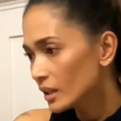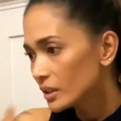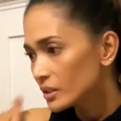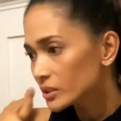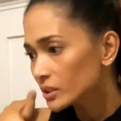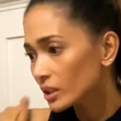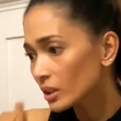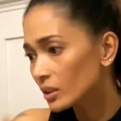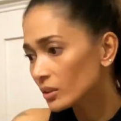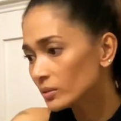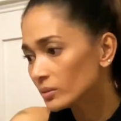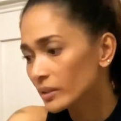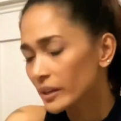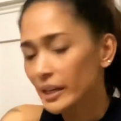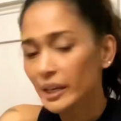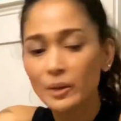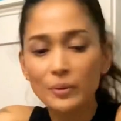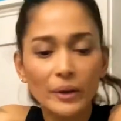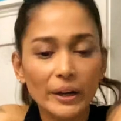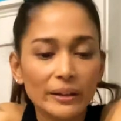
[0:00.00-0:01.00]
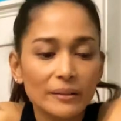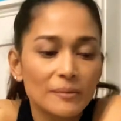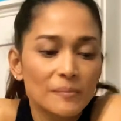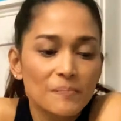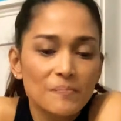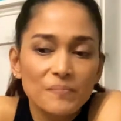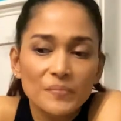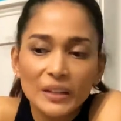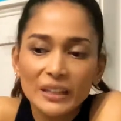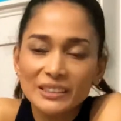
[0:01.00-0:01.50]
So anyway,
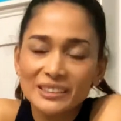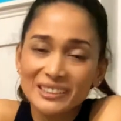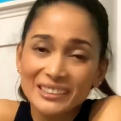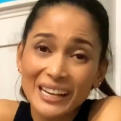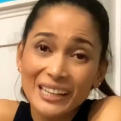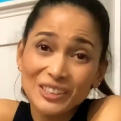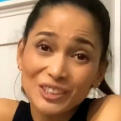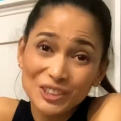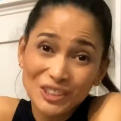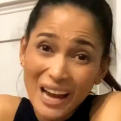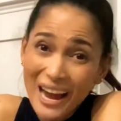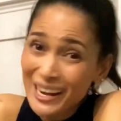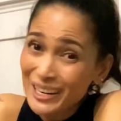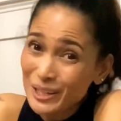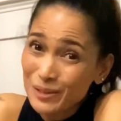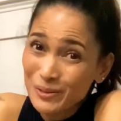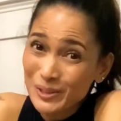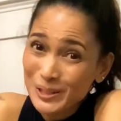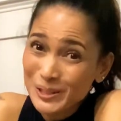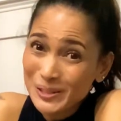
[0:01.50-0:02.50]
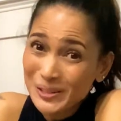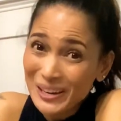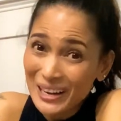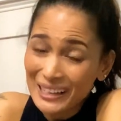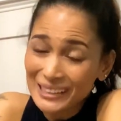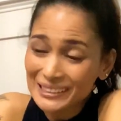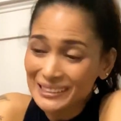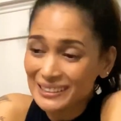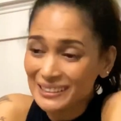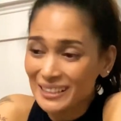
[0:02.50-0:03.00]
it's nice chatting with you
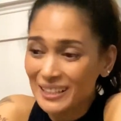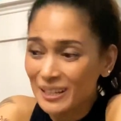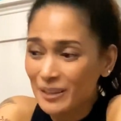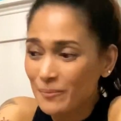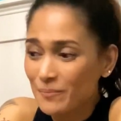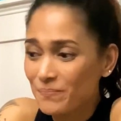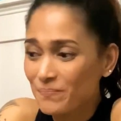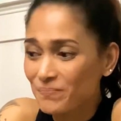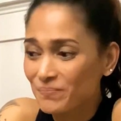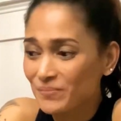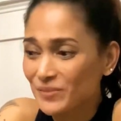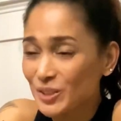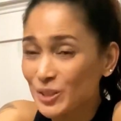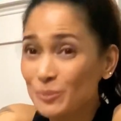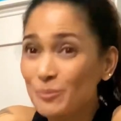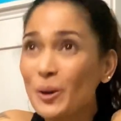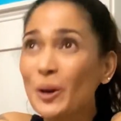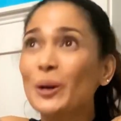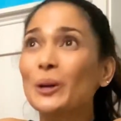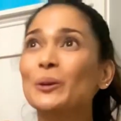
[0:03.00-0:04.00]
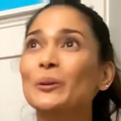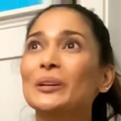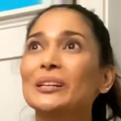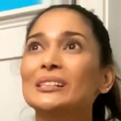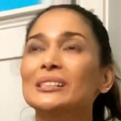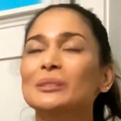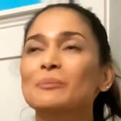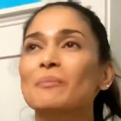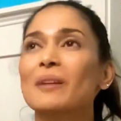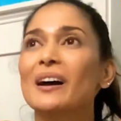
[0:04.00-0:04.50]
guys. Tomorrow
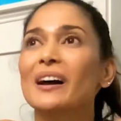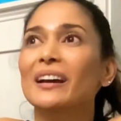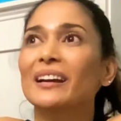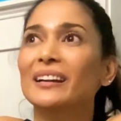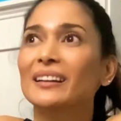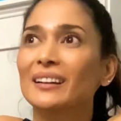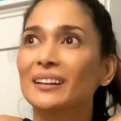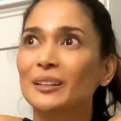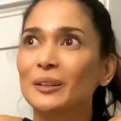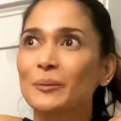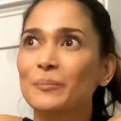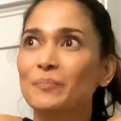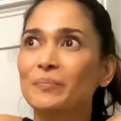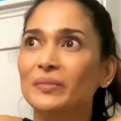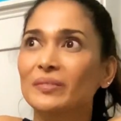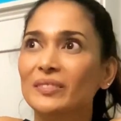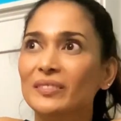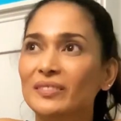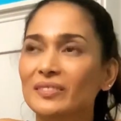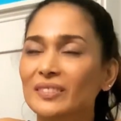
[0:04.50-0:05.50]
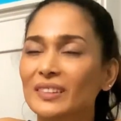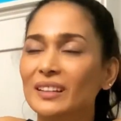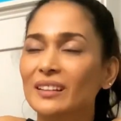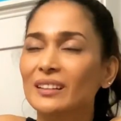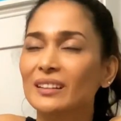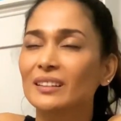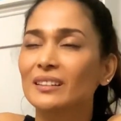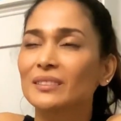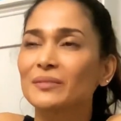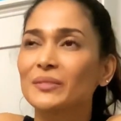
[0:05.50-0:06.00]
is my
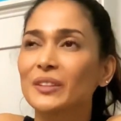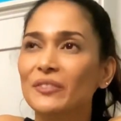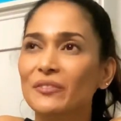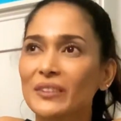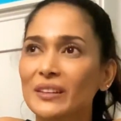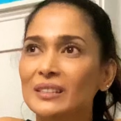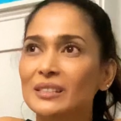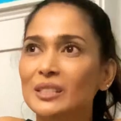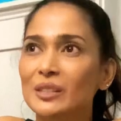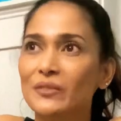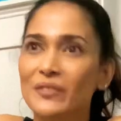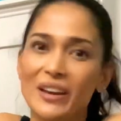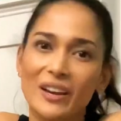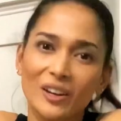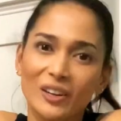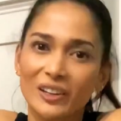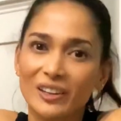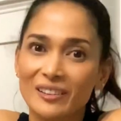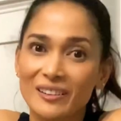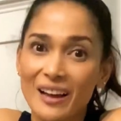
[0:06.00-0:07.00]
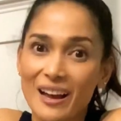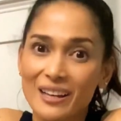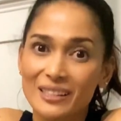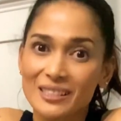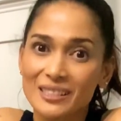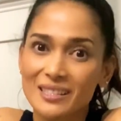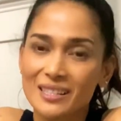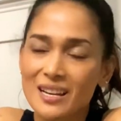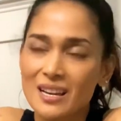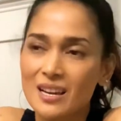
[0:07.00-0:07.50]
defensive air
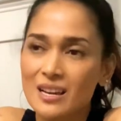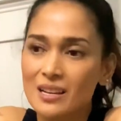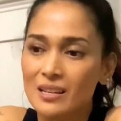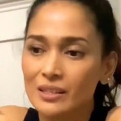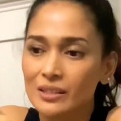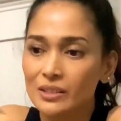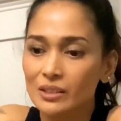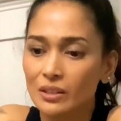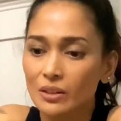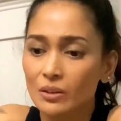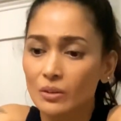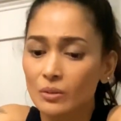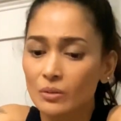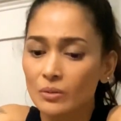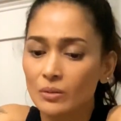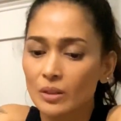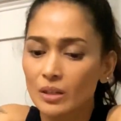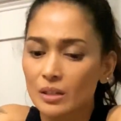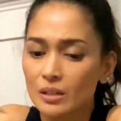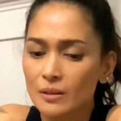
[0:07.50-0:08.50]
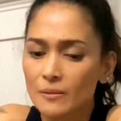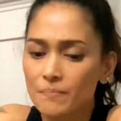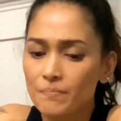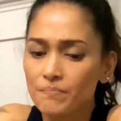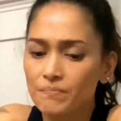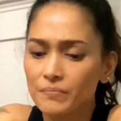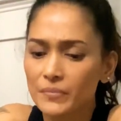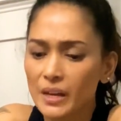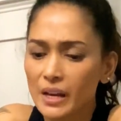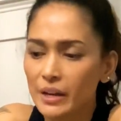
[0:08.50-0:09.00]
class. So
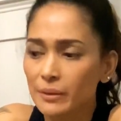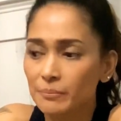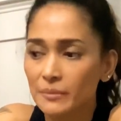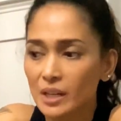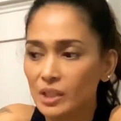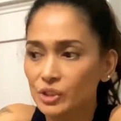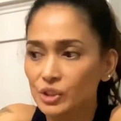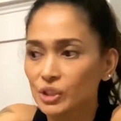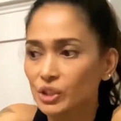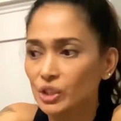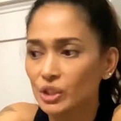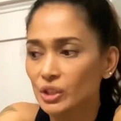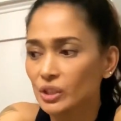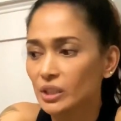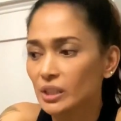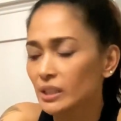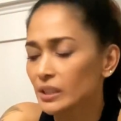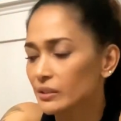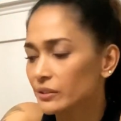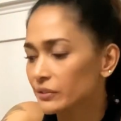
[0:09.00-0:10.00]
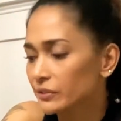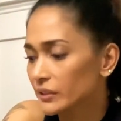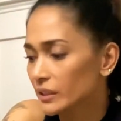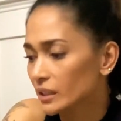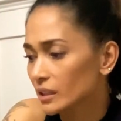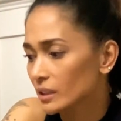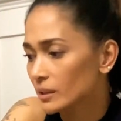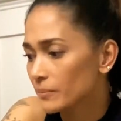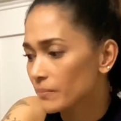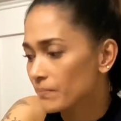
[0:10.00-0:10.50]
I'm not sure if
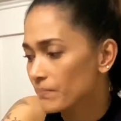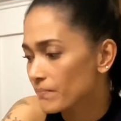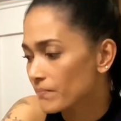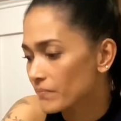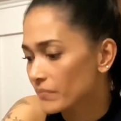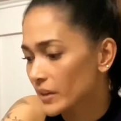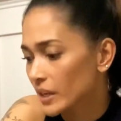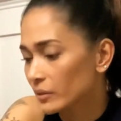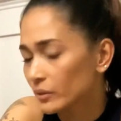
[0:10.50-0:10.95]
they